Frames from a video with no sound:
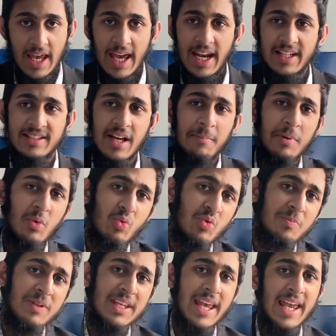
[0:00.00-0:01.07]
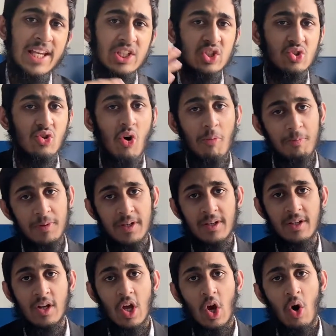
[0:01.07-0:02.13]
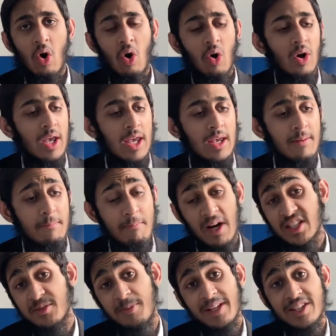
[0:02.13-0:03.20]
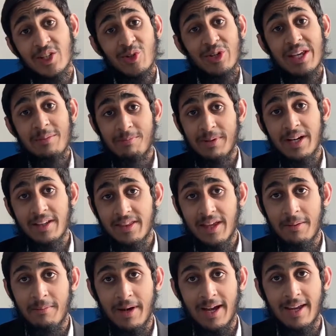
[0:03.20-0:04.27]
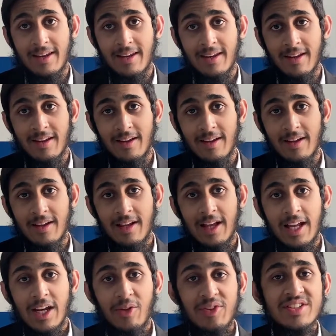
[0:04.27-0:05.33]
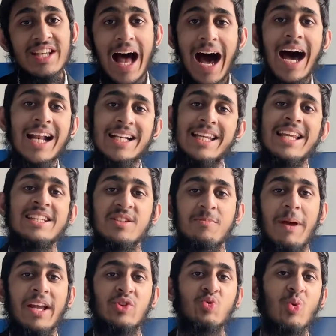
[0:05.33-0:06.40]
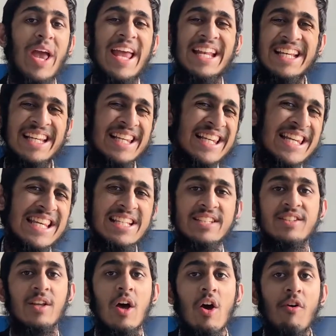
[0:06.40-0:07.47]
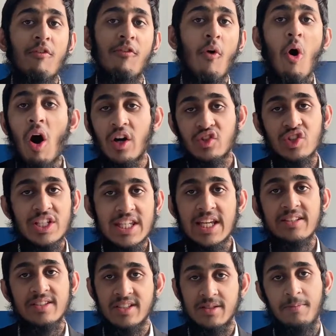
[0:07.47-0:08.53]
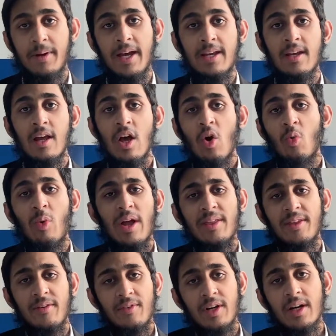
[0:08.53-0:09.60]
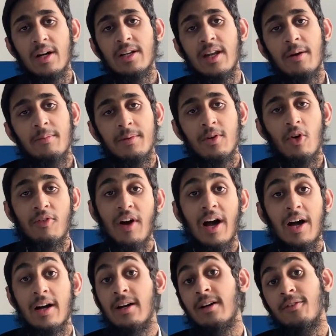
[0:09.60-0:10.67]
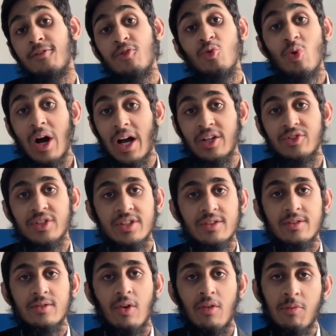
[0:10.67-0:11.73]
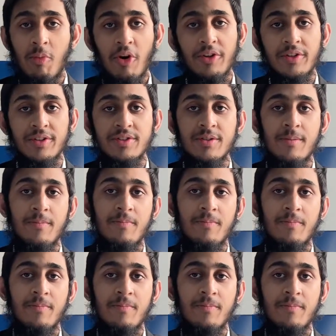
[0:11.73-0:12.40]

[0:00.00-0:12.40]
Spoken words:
An example would be a scorpion or a much better looking bird than mine. Now this art dates back to at least 400 years in Japan, where there were a few hundred of models.